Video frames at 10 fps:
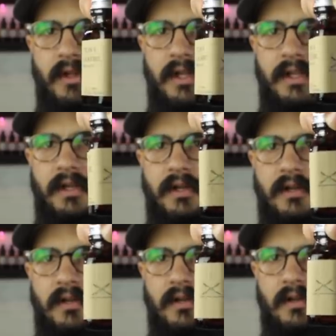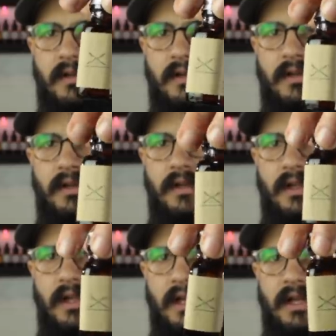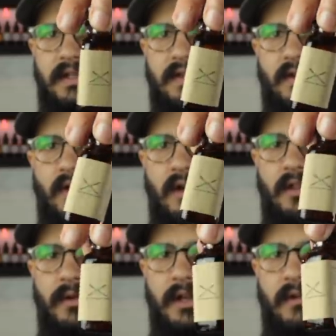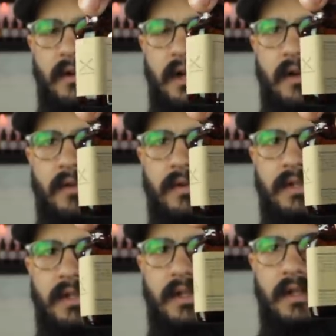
on there. And as you go all the way around,